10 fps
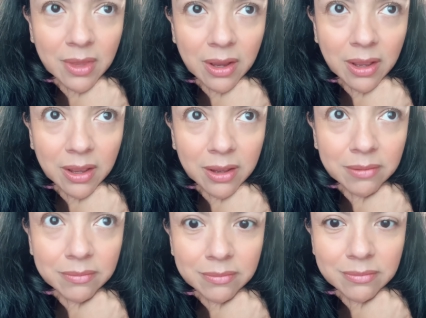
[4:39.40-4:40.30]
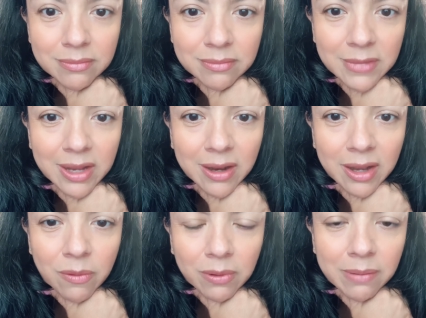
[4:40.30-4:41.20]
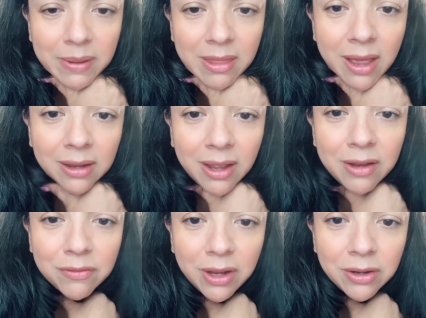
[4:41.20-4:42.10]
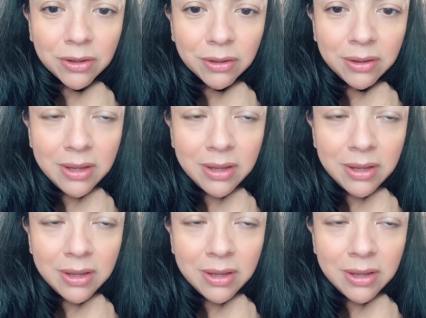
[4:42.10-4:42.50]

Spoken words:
And I don't want to be that kind of writer.